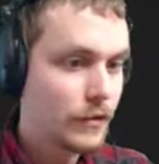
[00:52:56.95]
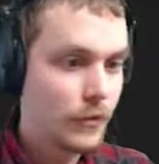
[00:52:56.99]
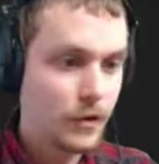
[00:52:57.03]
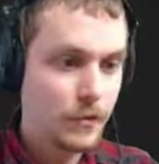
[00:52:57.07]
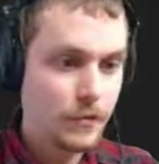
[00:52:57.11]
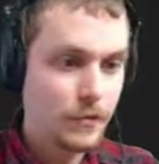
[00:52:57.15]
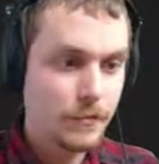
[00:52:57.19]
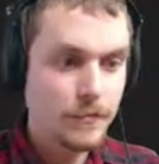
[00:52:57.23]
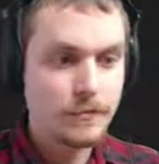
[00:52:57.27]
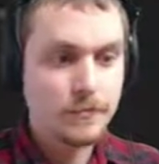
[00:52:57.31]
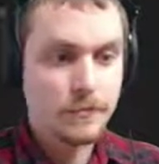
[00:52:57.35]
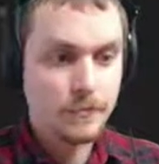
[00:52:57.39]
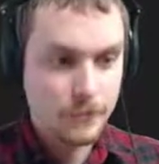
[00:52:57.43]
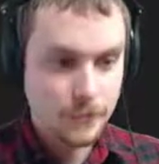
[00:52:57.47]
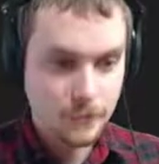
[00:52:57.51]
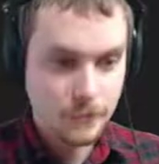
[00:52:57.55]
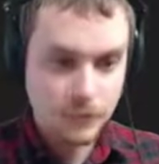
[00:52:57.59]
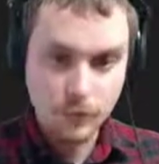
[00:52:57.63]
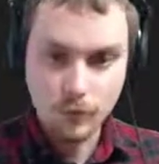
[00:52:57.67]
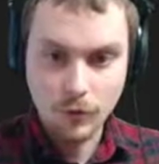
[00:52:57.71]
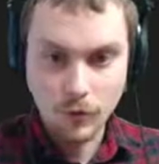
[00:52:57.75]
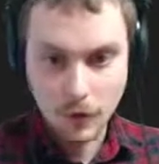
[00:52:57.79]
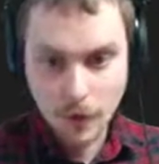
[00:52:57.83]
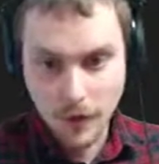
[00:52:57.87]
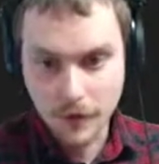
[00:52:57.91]
it,
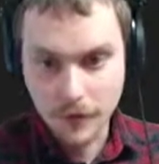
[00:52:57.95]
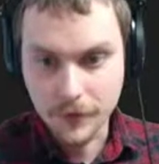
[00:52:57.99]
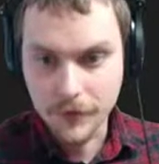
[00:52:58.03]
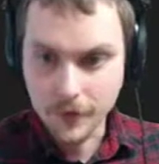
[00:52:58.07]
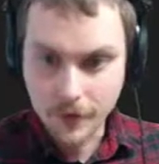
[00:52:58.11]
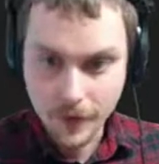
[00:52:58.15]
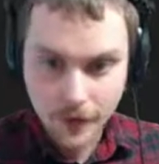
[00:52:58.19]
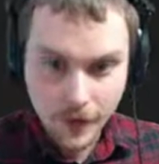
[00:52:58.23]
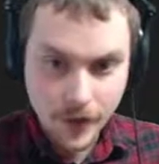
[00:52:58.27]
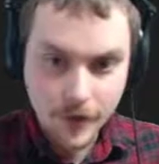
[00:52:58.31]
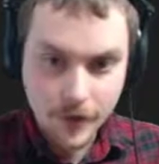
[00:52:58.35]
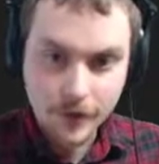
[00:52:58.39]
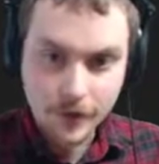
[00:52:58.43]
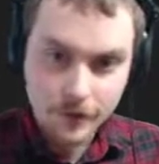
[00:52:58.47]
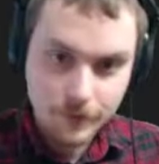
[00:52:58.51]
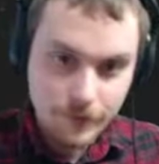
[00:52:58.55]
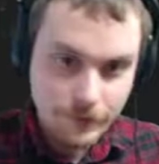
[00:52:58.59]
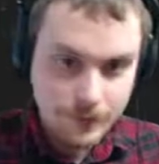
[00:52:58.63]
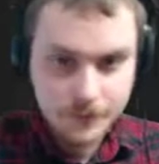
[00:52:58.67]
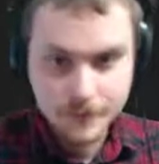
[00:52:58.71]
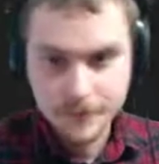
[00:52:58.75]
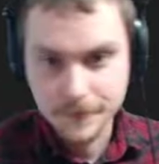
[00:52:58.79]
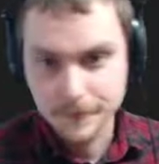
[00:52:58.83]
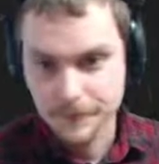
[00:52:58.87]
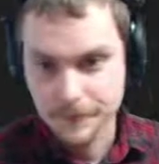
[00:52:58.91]
requesting again.
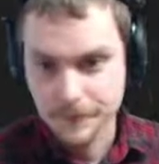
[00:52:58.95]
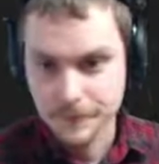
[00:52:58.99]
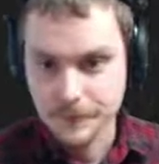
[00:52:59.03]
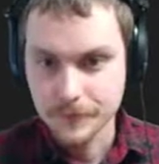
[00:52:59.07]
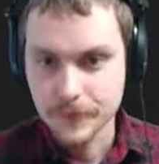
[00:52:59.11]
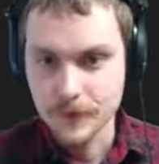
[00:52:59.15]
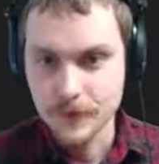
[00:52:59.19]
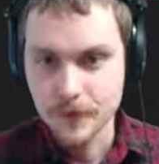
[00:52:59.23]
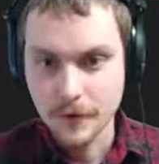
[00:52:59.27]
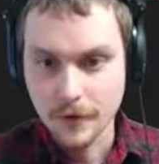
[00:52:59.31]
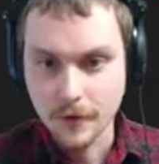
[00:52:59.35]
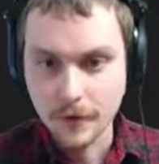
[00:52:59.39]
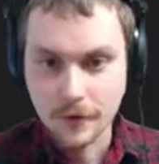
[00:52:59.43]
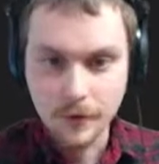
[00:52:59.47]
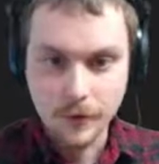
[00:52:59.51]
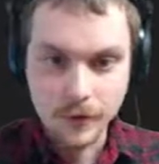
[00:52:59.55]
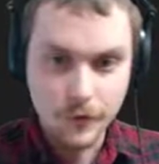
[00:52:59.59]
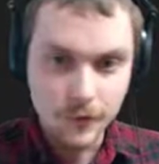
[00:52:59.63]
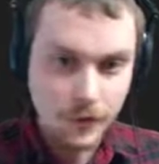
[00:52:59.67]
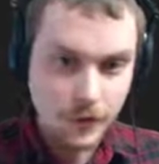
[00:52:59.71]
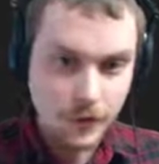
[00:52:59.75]
I'm going to